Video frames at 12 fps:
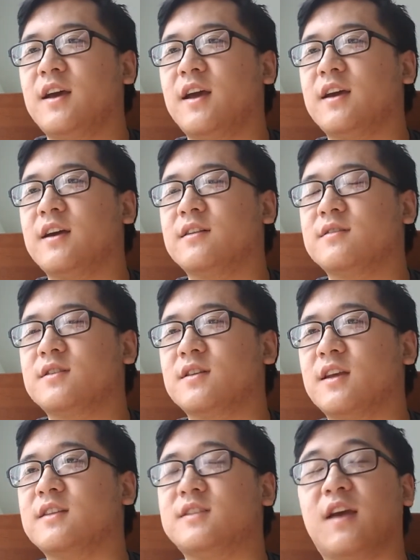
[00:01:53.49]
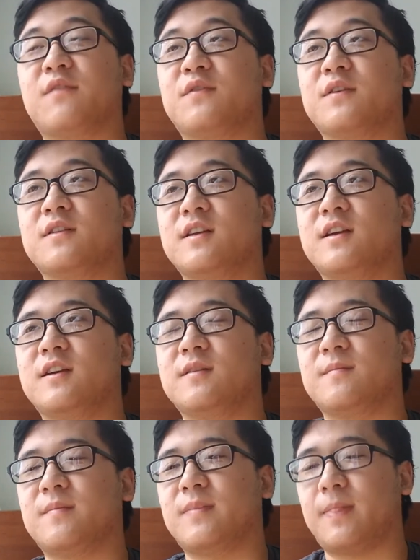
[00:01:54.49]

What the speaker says: And it definitely